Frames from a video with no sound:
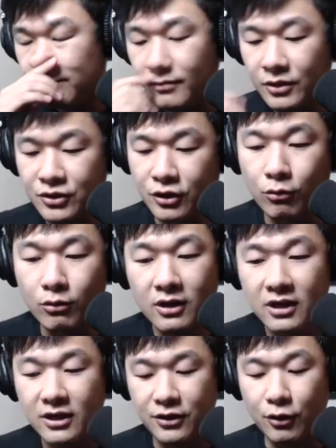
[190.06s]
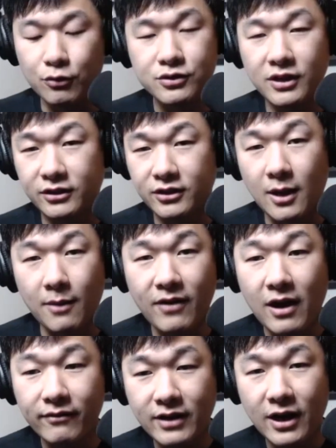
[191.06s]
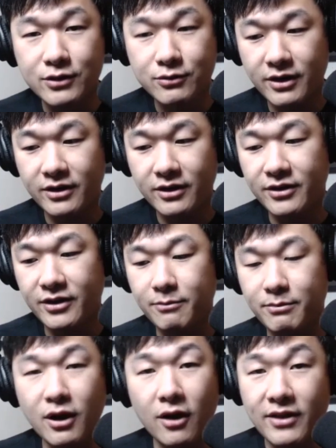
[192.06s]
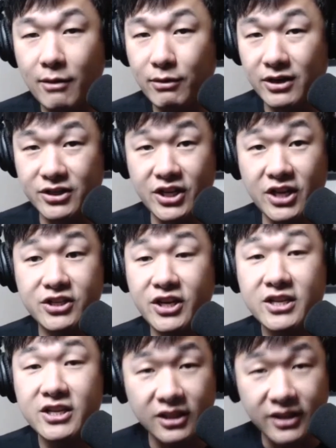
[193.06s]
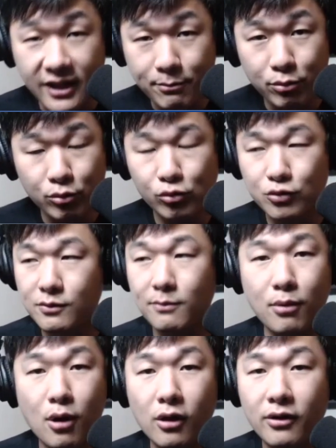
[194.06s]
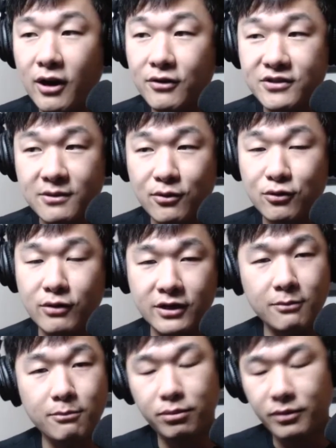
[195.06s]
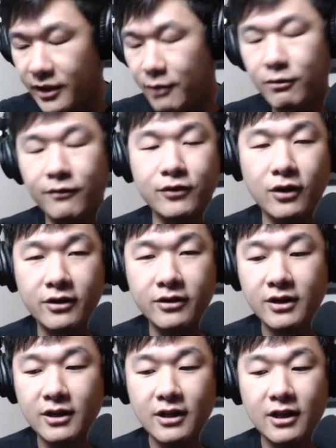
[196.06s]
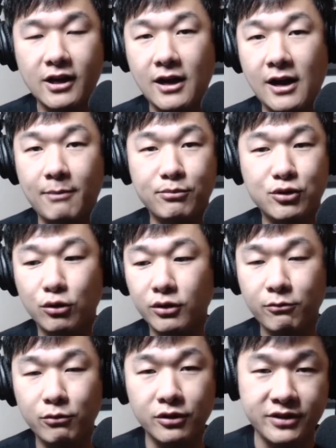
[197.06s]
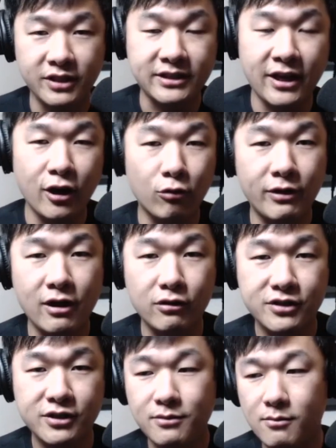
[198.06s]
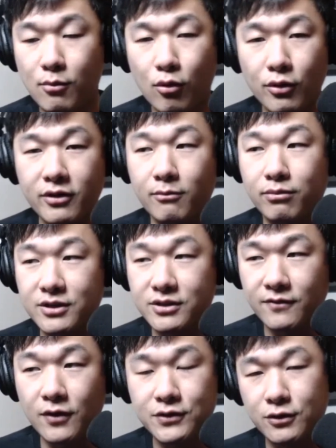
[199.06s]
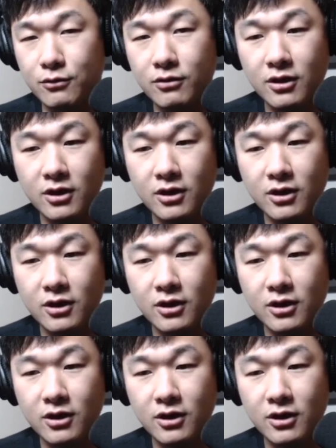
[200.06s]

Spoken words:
So those are like the top five guys, right? And then beyond that, we got Chase Claypool, who's been balling out, someone who I completely whiffed on. I'm totally willing to take that L right now because he's been more than impressive. Also,